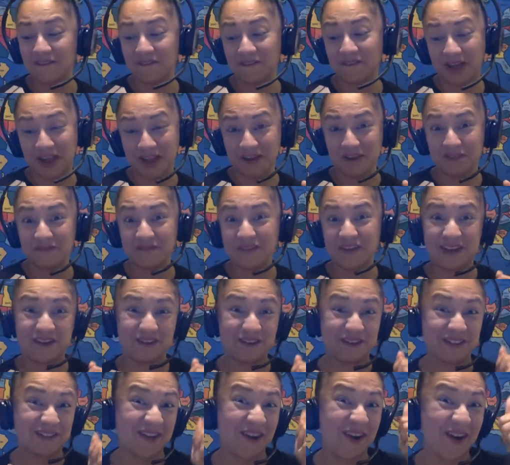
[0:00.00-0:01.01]

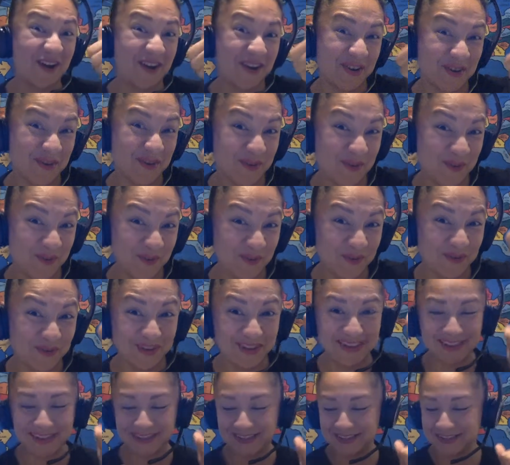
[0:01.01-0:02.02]
firefighters are cool.